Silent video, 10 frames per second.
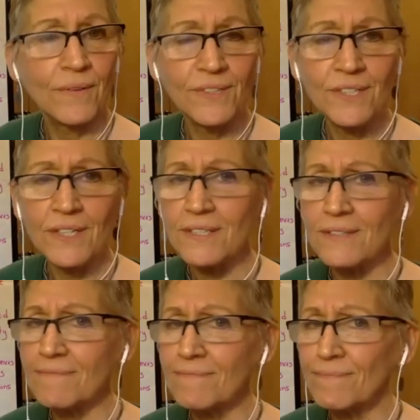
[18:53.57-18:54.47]
just
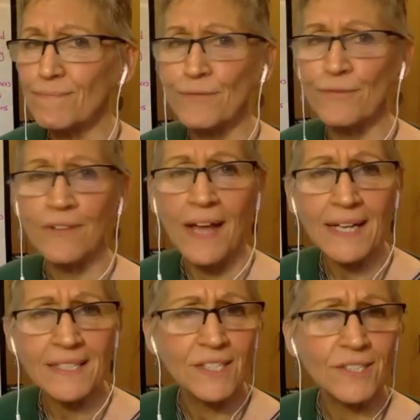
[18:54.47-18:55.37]

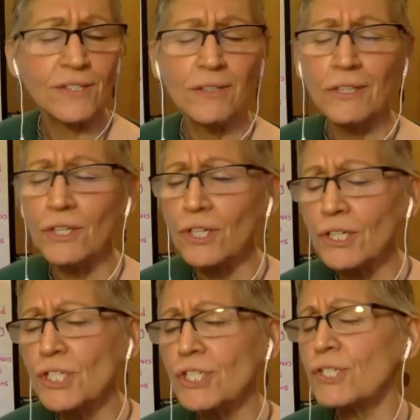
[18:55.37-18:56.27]
reflect, just look,
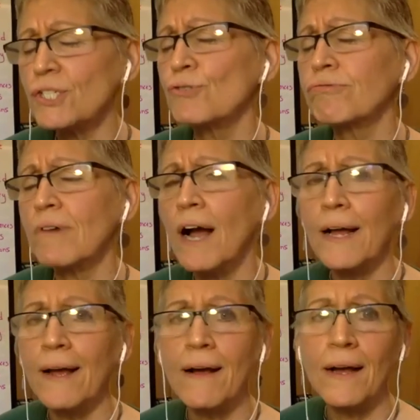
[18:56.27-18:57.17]
just
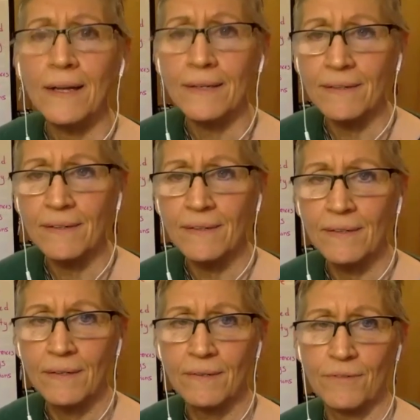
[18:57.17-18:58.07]
try on
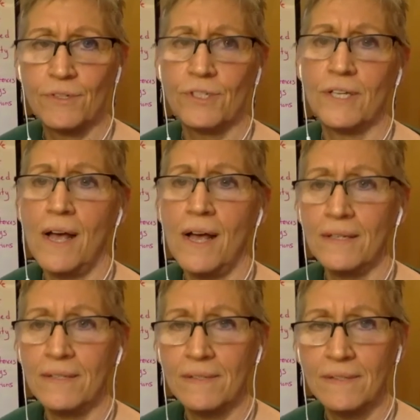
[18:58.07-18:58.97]
for
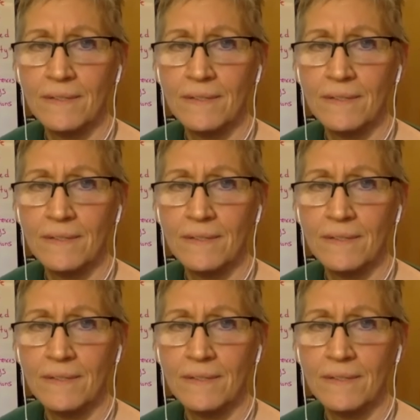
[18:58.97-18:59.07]
size.